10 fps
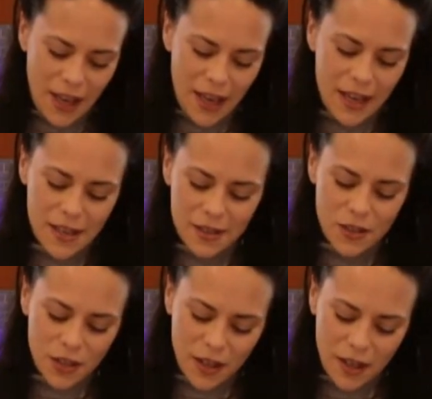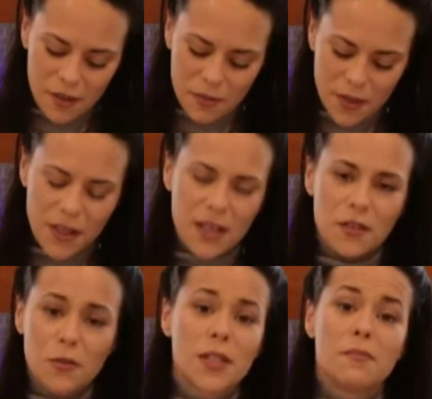and they
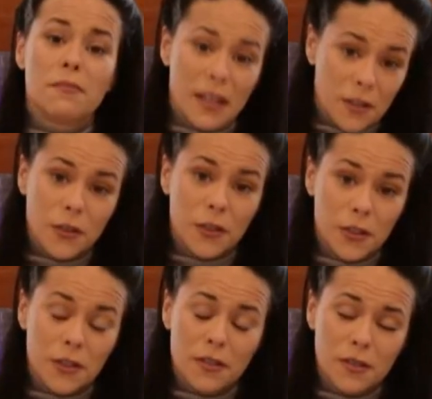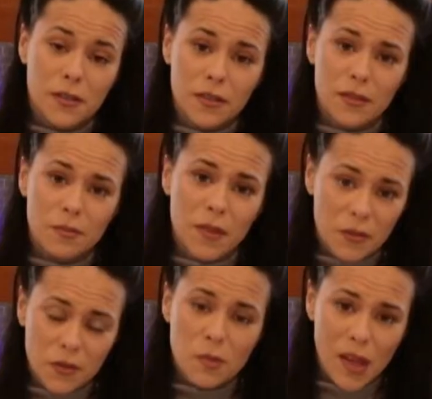use the metal
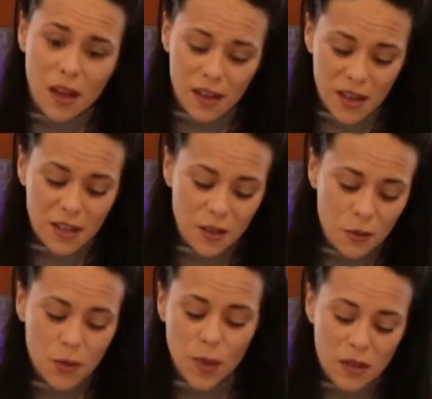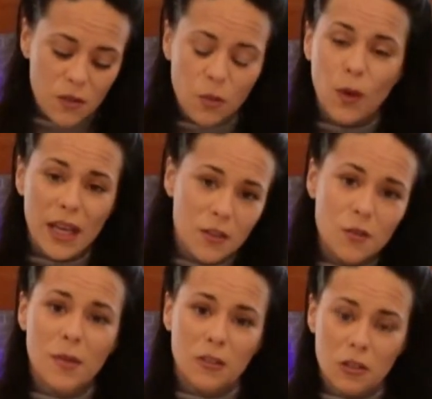muffin pan and you spend way
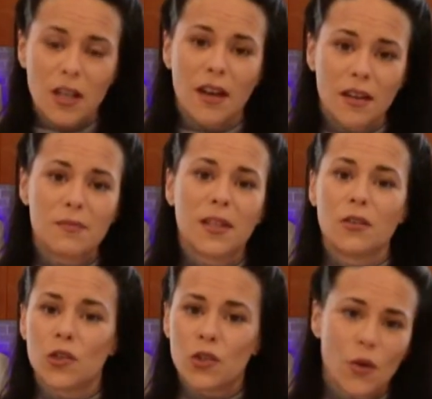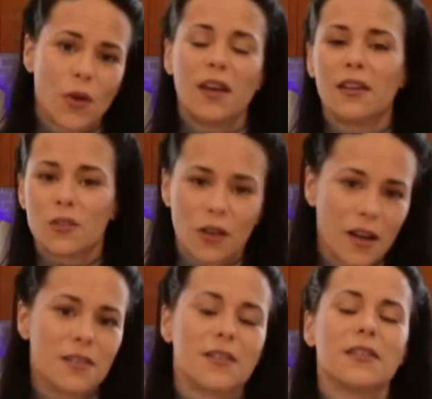too much time like soaking and
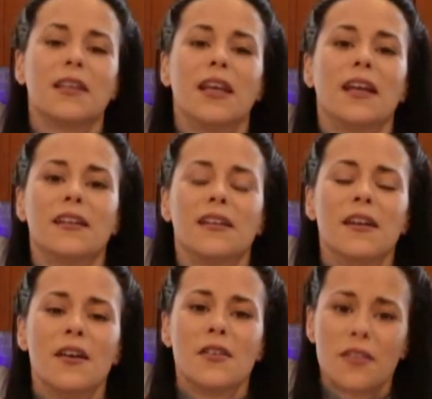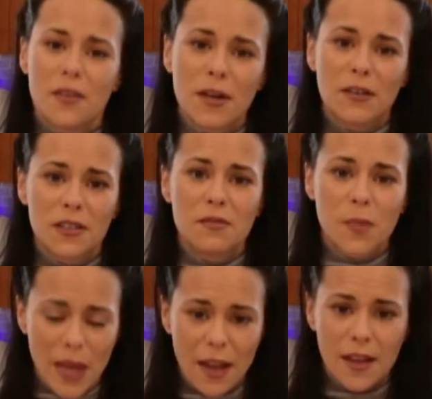trying to clean the muffin
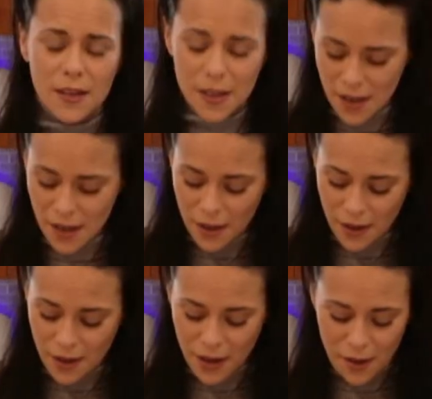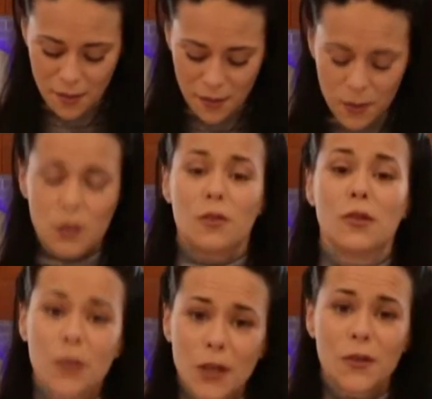pan, do
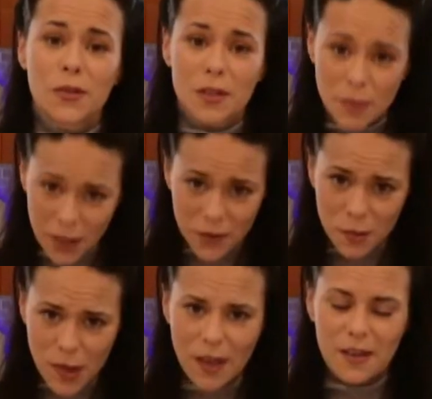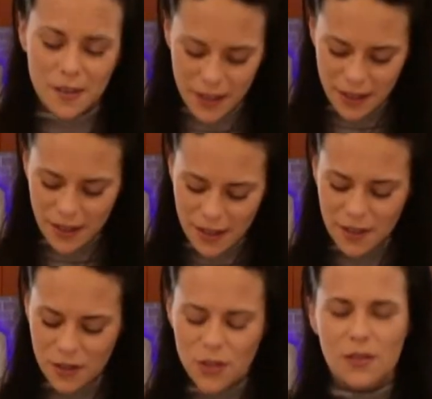you know the muffin pan that
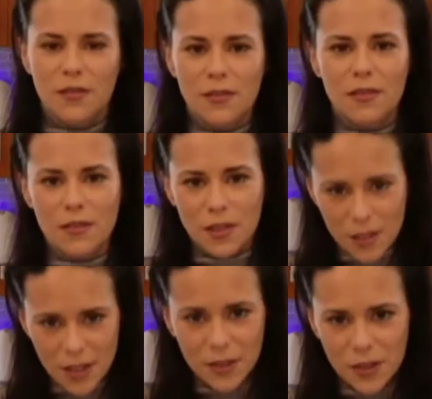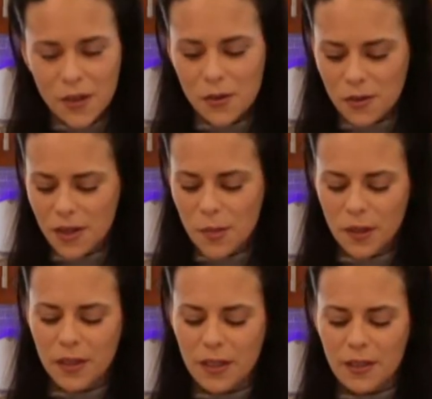is the silicone
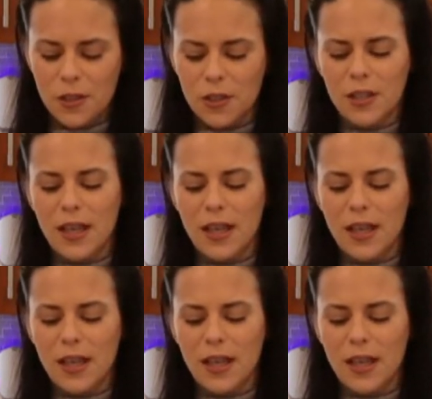ability to just